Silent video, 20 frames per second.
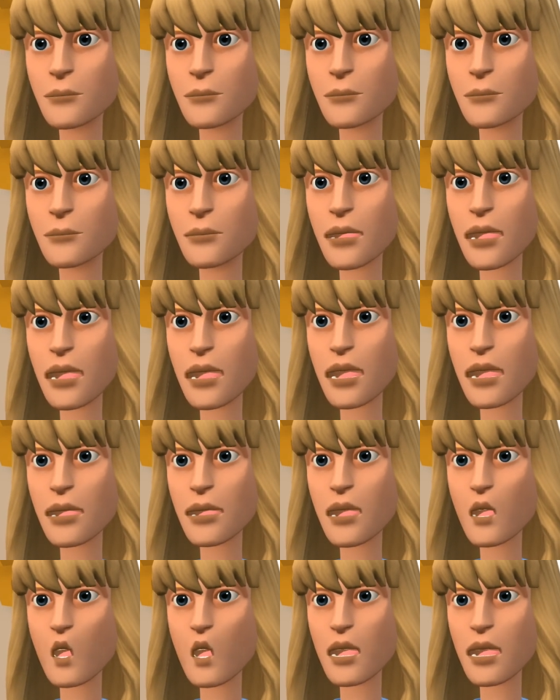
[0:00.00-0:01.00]
She
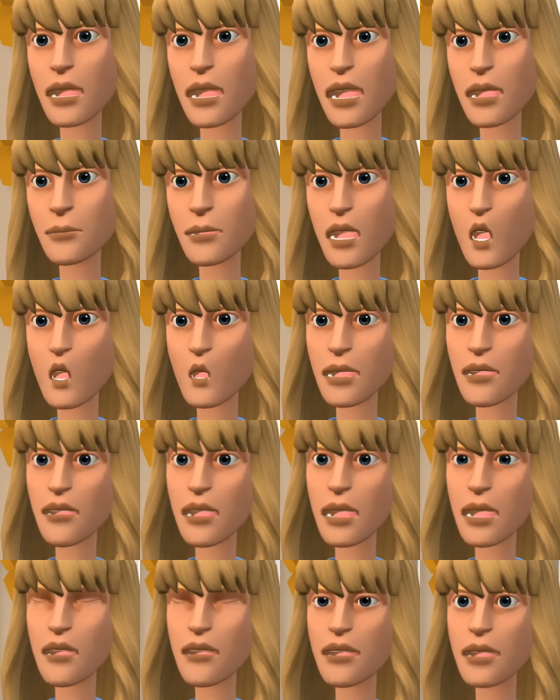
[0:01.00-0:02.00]
just worried about
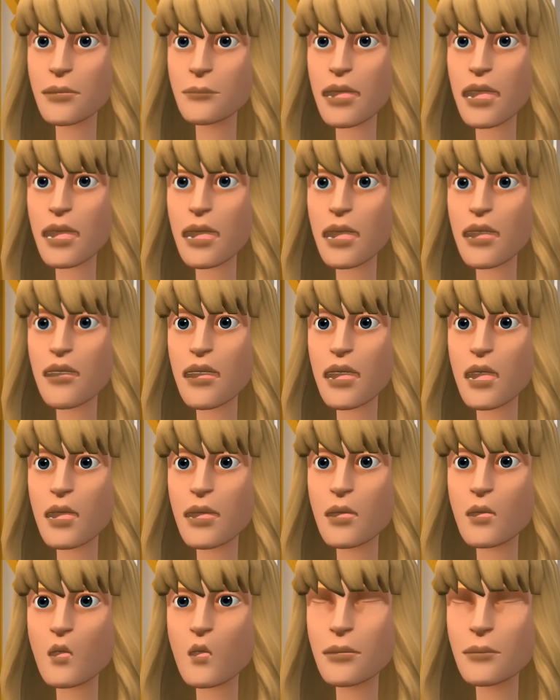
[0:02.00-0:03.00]
having a family of her
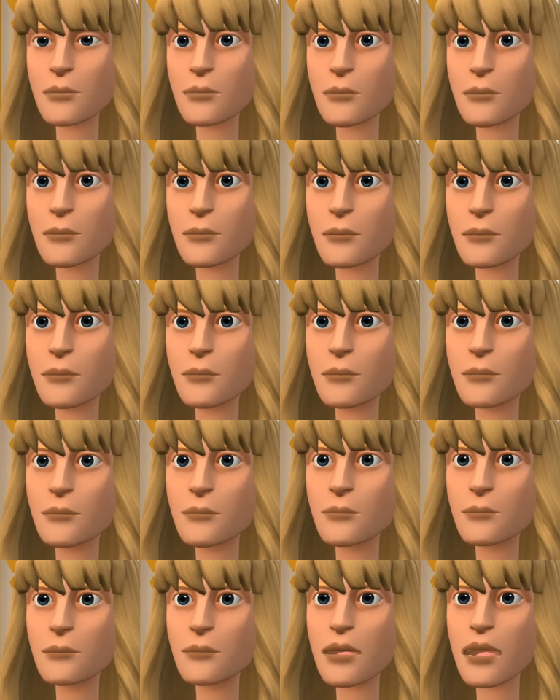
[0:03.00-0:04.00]
own.
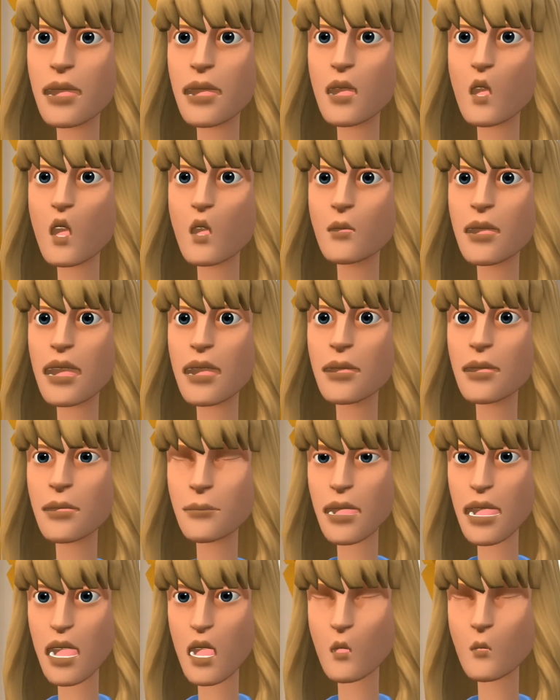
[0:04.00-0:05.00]
This woman
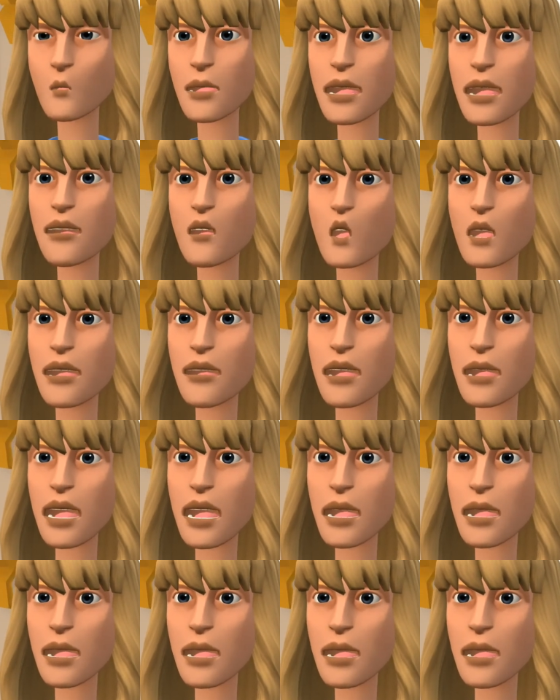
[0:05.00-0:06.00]
somehow paid for
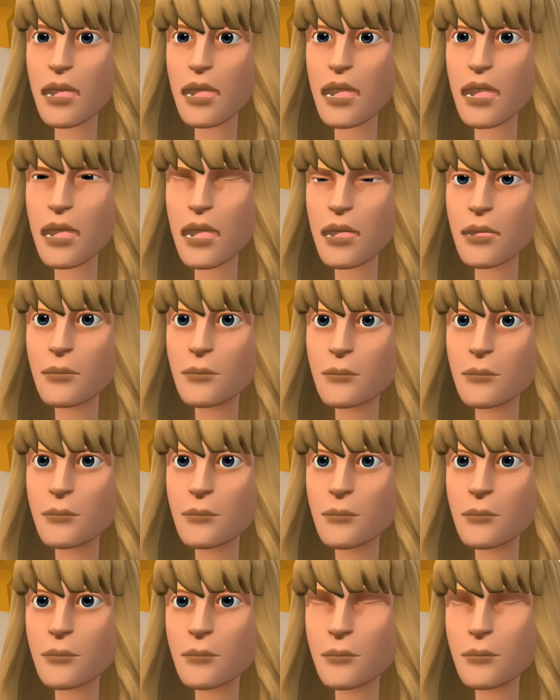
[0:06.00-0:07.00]
everything easily,
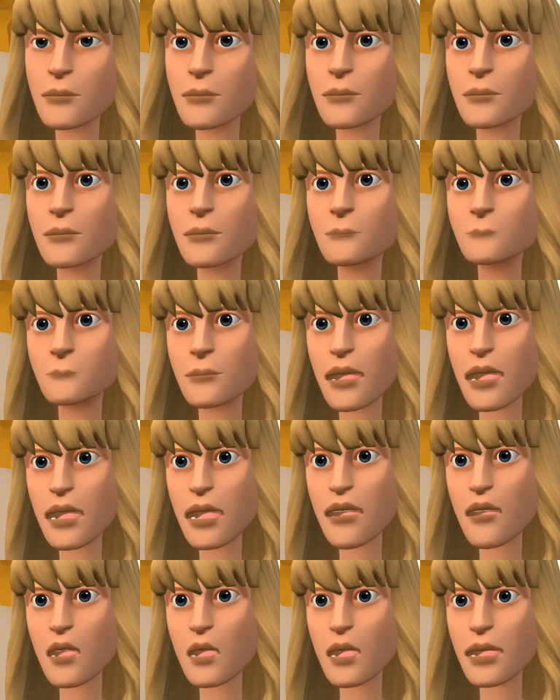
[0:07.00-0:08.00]
but
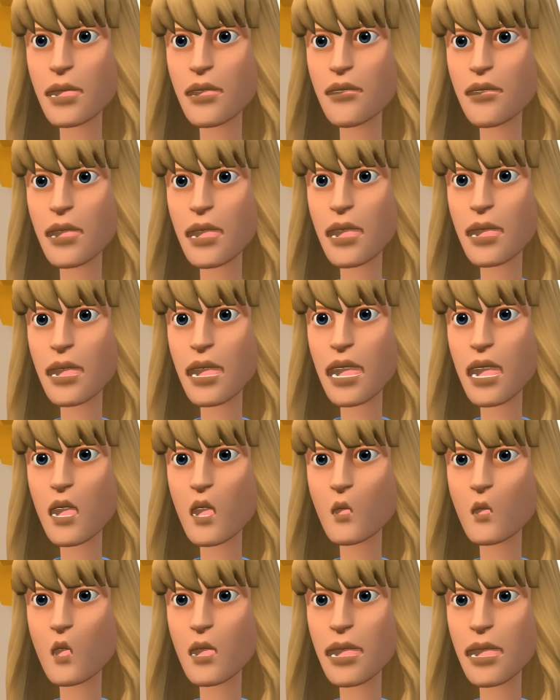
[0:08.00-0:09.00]
never grafted a
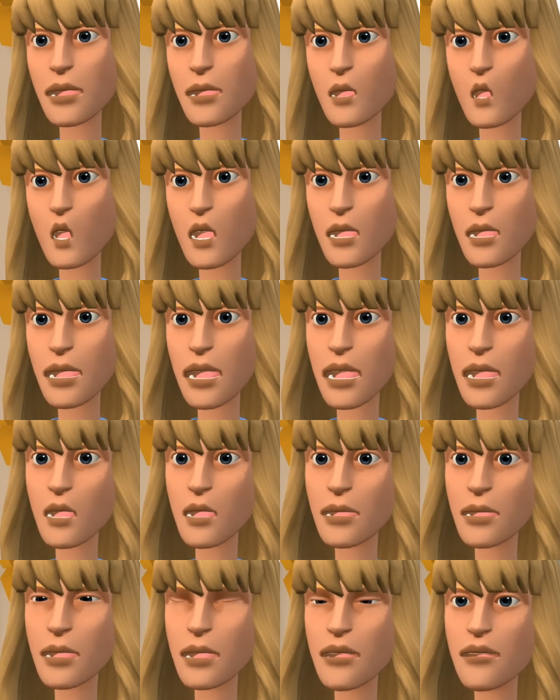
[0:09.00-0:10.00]
hard day's work in her
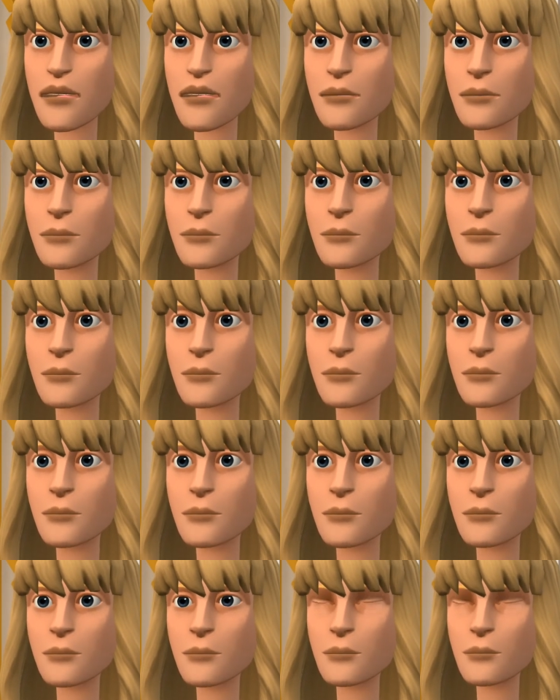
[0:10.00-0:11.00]
life.
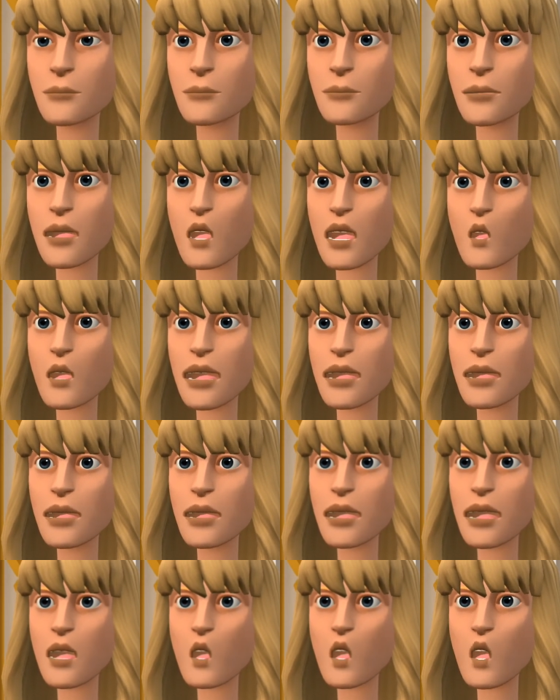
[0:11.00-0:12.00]
She was a
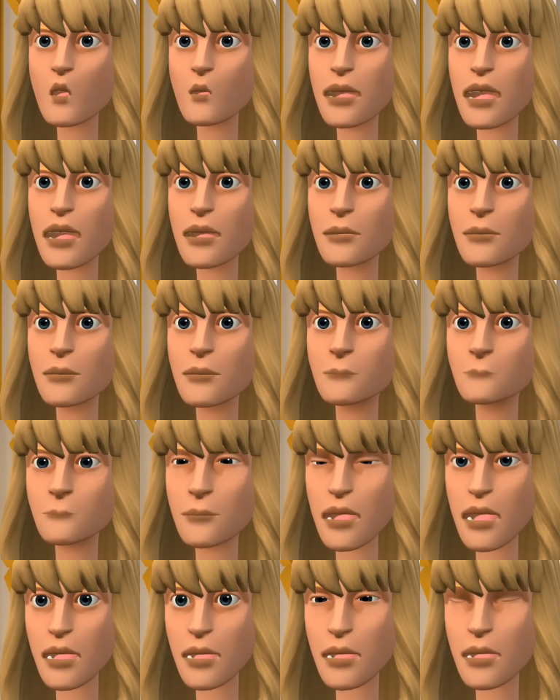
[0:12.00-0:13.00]
naggy woman,
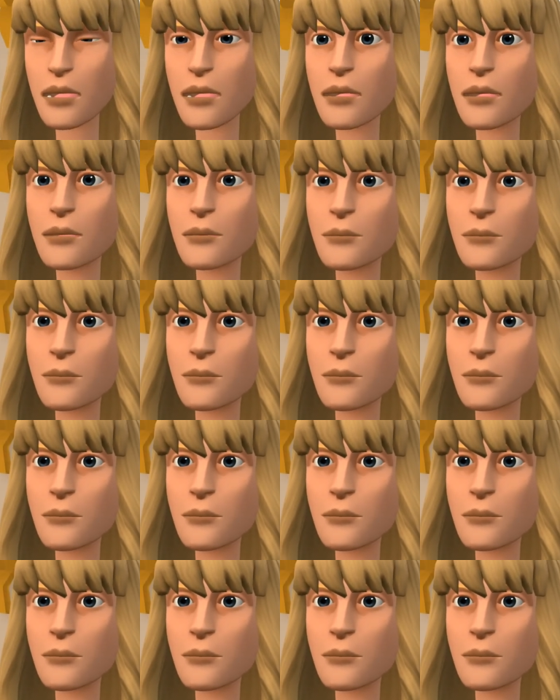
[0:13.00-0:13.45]
but nice.